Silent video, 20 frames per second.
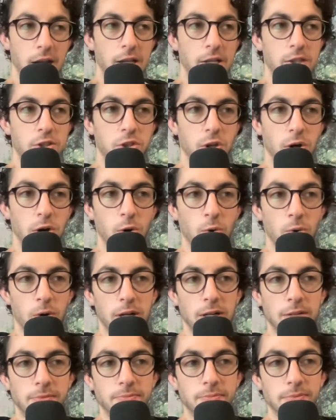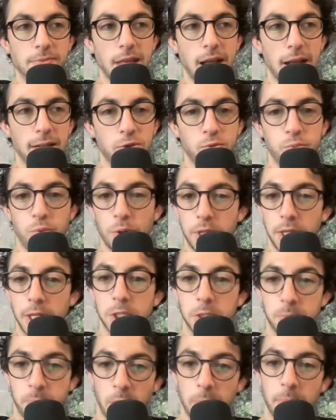So uh, that's where the
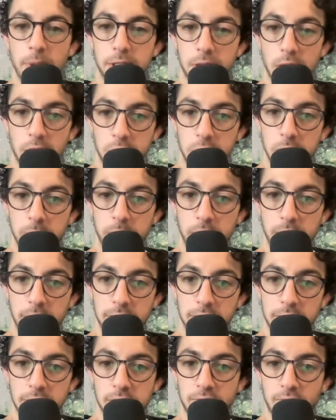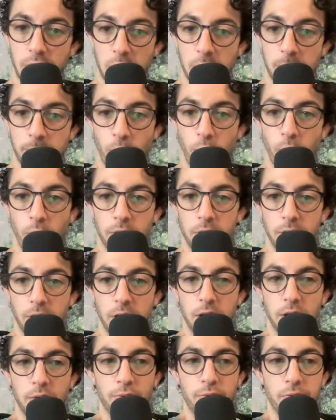experimentation piece is very important
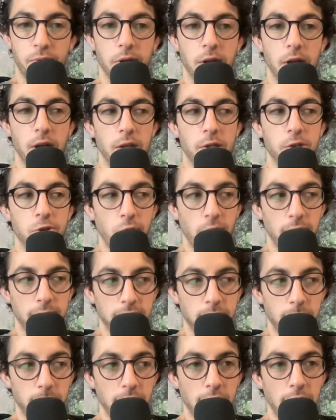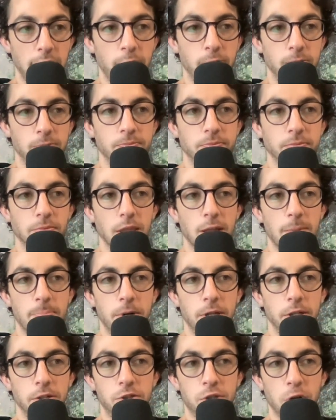of try something out,
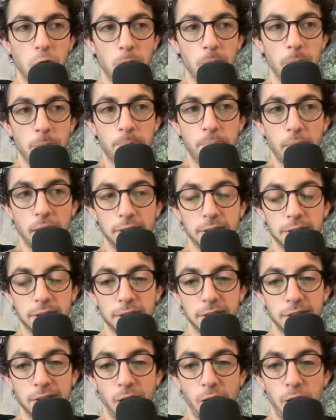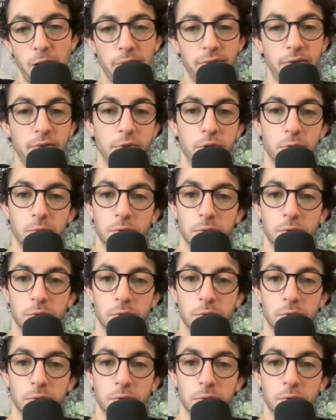but don't base it off of the